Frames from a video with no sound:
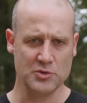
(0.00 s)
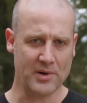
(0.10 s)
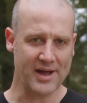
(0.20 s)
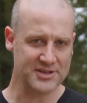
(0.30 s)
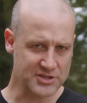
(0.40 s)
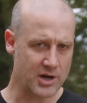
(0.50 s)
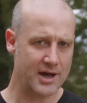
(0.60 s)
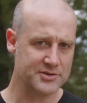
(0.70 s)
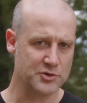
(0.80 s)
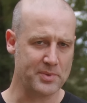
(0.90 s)
You buy a
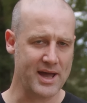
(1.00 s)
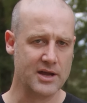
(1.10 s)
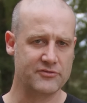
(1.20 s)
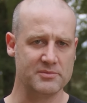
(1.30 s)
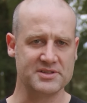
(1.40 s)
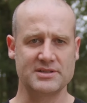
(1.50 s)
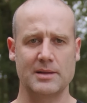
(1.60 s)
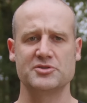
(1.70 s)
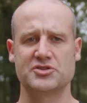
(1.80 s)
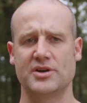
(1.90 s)
title pack from
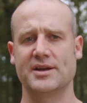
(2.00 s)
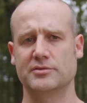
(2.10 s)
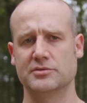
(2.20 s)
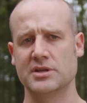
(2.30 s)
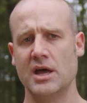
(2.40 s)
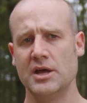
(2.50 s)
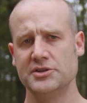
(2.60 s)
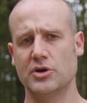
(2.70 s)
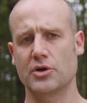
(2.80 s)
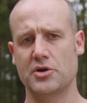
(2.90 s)

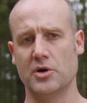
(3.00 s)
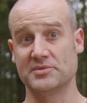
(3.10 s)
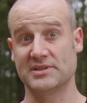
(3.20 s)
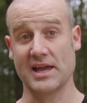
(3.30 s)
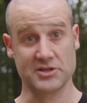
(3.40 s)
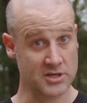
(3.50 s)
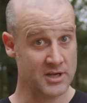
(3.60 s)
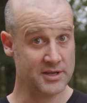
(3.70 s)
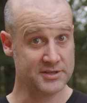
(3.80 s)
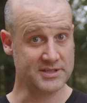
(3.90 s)

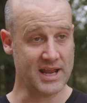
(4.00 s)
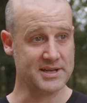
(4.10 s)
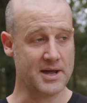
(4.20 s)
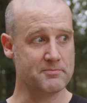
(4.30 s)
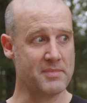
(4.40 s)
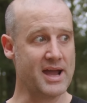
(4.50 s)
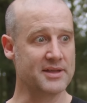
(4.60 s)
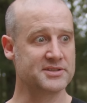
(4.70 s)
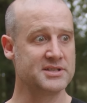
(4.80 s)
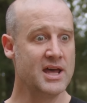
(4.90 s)

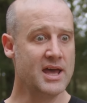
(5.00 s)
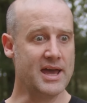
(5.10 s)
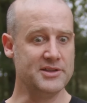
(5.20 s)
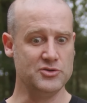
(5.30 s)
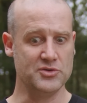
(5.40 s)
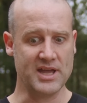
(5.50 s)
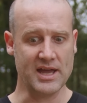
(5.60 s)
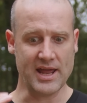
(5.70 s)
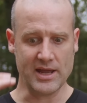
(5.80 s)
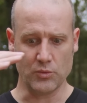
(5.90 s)
establishedtitles.com/standupmaths and you
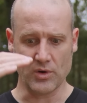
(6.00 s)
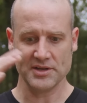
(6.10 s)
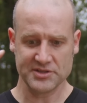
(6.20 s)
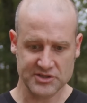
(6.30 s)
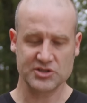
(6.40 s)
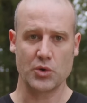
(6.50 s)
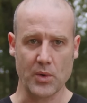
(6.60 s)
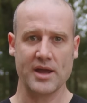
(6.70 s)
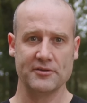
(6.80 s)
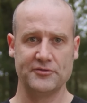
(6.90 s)
get a 1
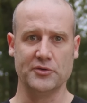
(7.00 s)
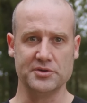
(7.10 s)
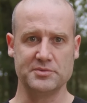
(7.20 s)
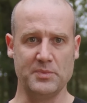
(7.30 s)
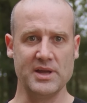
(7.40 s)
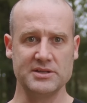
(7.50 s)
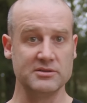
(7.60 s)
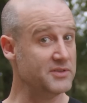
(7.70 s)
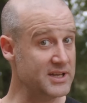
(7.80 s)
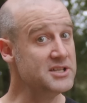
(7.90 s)
square foot bit
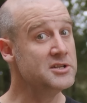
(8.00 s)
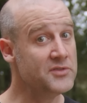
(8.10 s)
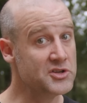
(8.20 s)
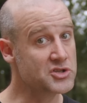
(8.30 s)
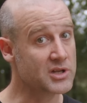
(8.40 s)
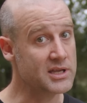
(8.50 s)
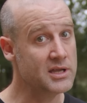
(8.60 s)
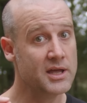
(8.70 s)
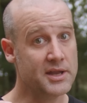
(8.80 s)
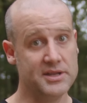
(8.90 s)
of individually
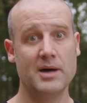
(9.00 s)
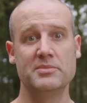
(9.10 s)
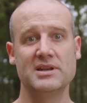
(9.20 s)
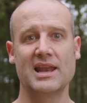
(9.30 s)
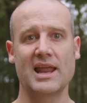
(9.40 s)
numbered